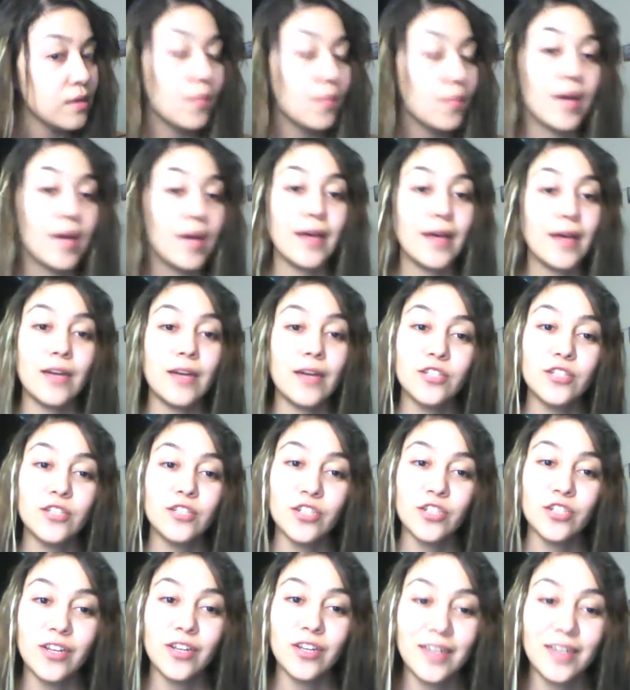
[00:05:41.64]
But I'll
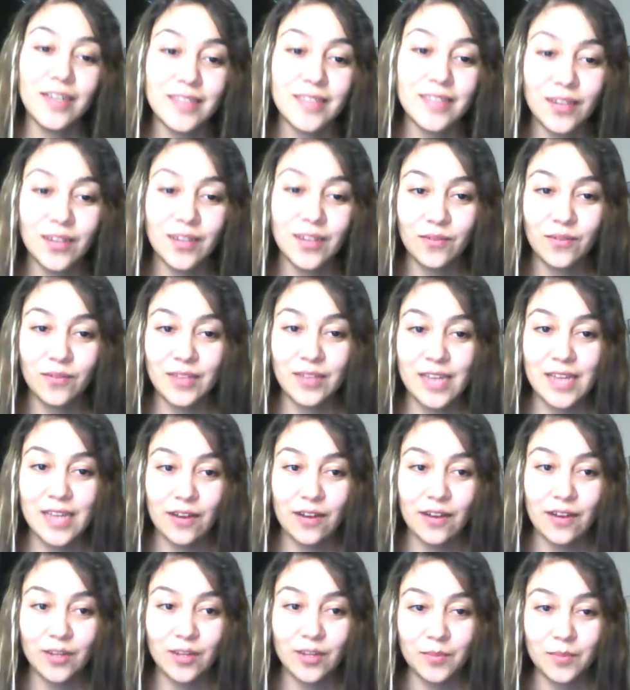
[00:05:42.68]
show you guys later what the
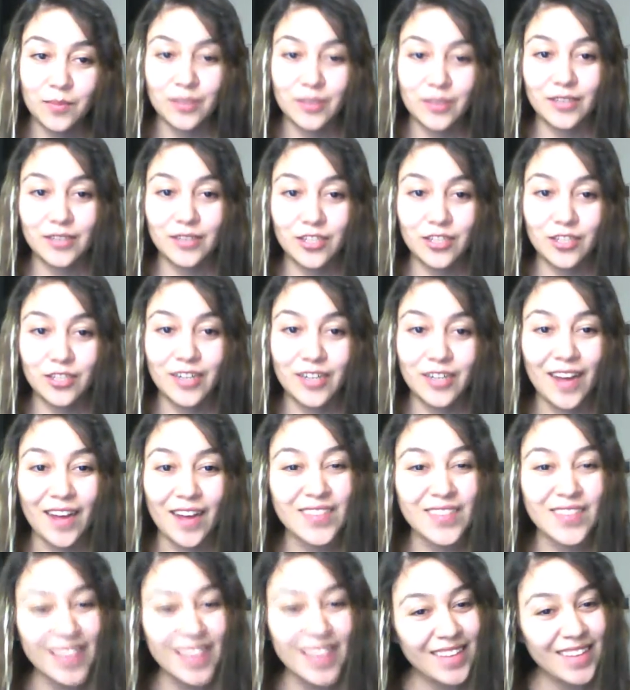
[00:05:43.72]
outcome turned out,
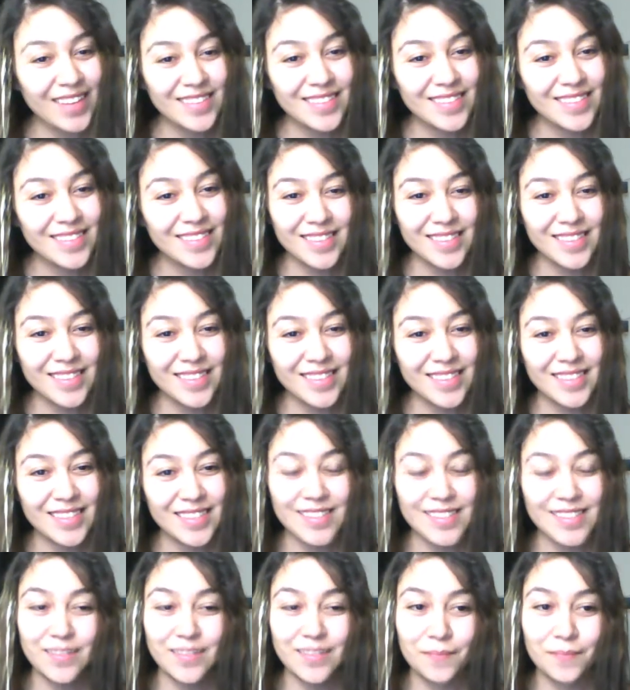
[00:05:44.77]
okay?
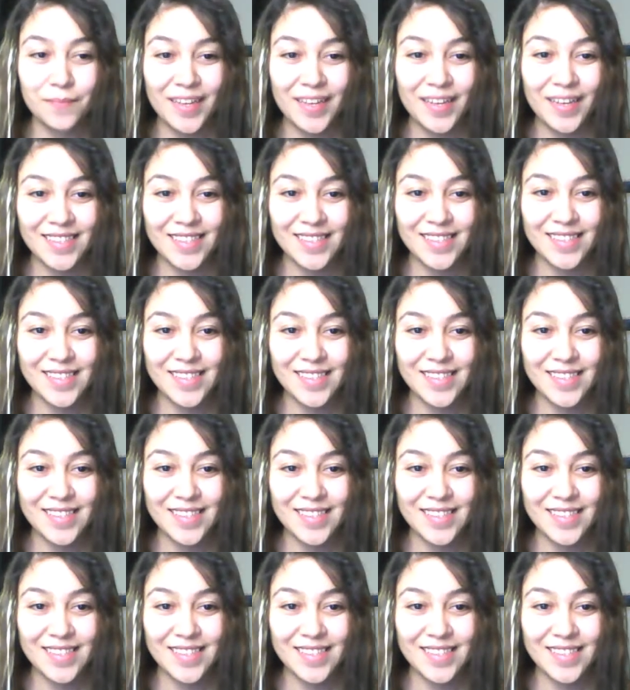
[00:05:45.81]
Peace.